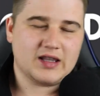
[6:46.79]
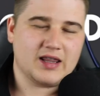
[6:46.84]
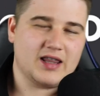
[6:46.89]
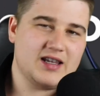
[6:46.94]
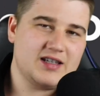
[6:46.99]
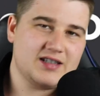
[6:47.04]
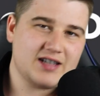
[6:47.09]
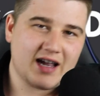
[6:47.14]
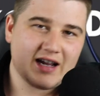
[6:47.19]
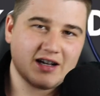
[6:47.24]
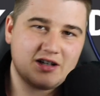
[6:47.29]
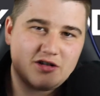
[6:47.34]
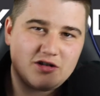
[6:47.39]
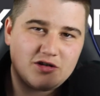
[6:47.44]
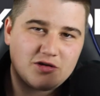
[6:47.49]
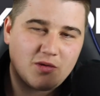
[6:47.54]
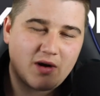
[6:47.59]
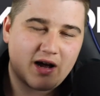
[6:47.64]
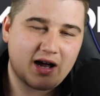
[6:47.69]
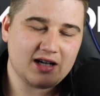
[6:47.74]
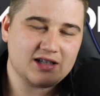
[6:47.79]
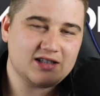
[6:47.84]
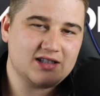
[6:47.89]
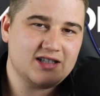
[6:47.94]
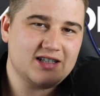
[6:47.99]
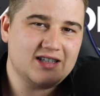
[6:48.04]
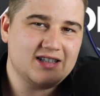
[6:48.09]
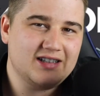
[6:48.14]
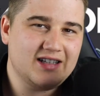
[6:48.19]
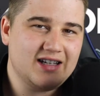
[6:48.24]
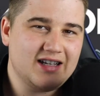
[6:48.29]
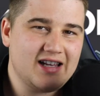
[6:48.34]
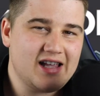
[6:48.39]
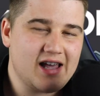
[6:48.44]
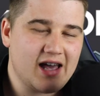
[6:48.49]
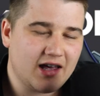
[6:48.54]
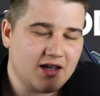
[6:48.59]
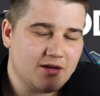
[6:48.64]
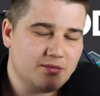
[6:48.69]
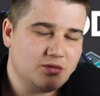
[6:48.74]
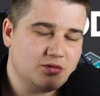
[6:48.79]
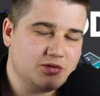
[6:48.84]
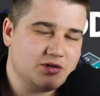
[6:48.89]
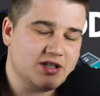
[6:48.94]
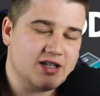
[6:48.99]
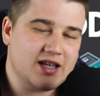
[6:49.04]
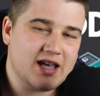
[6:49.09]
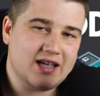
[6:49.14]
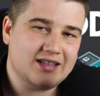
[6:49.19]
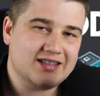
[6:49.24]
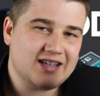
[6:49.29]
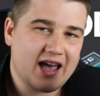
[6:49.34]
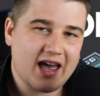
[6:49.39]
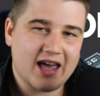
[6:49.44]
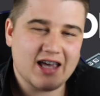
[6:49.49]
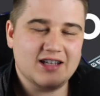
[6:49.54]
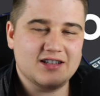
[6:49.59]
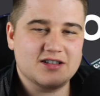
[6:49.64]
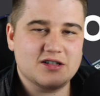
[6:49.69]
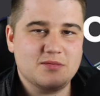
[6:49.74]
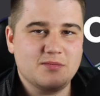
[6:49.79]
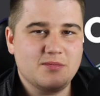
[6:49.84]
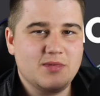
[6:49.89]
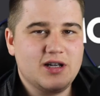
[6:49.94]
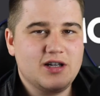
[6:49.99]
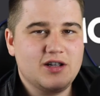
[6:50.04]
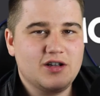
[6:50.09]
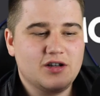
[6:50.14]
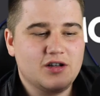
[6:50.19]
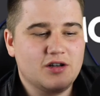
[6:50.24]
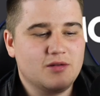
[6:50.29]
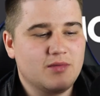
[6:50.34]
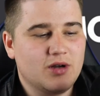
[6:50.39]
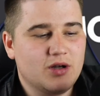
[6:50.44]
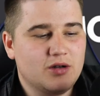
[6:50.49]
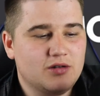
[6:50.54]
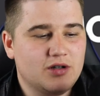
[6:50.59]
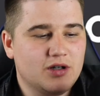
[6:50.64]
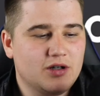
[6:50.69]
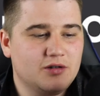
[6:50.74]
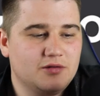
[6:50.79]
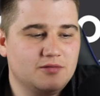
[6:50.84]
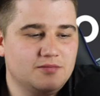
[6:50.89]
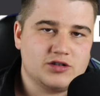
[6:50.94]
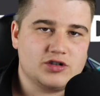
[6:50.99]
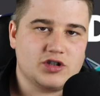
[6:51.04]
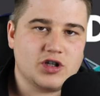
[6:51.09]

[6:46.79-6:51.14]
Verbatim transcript: These hackers were actually nearly able to get eight million Komodo